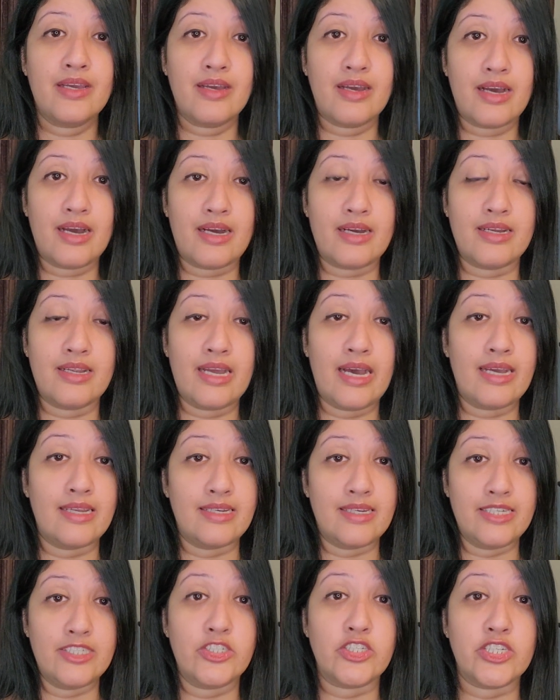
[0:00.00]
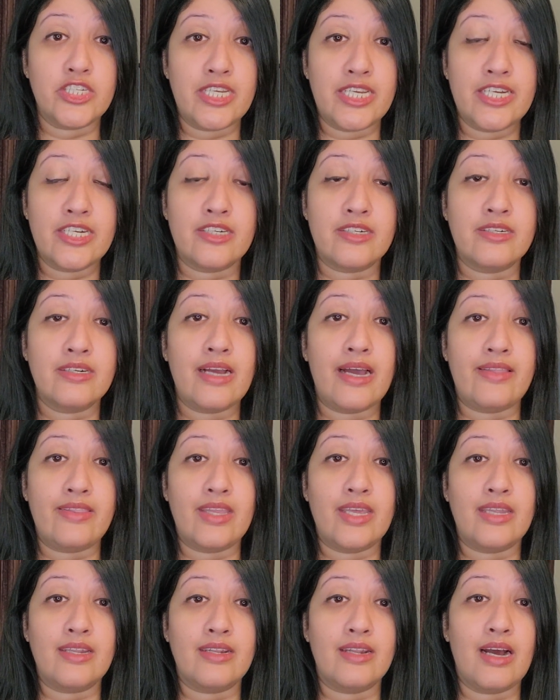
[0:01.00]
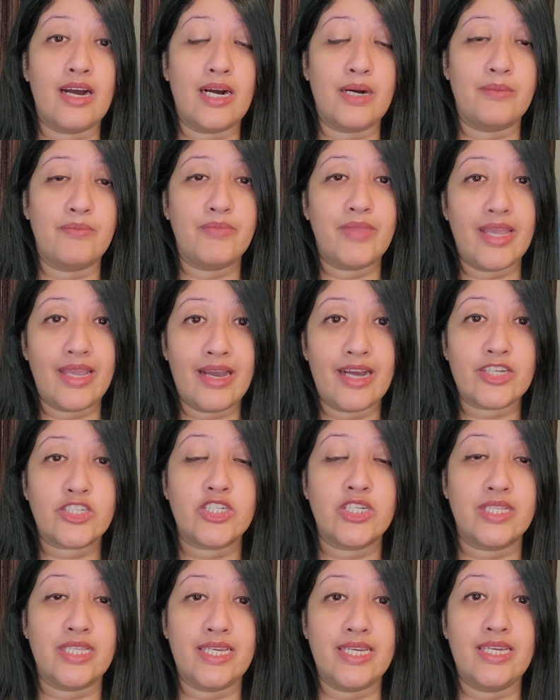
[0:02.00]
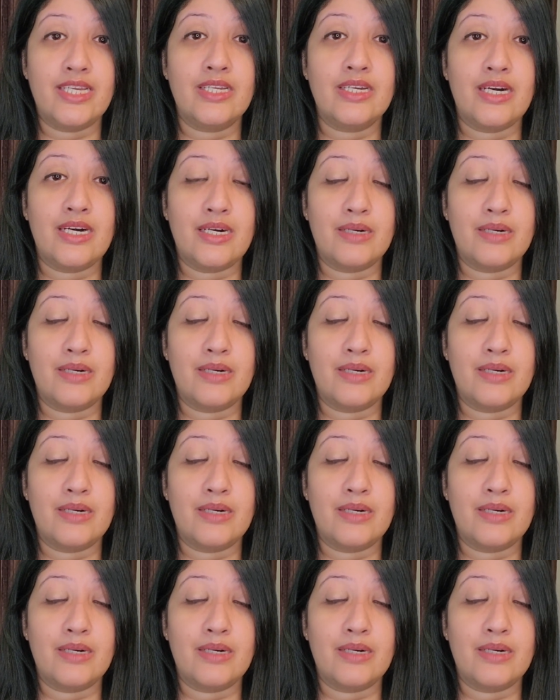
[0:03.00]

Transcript: an engineer, and then they actually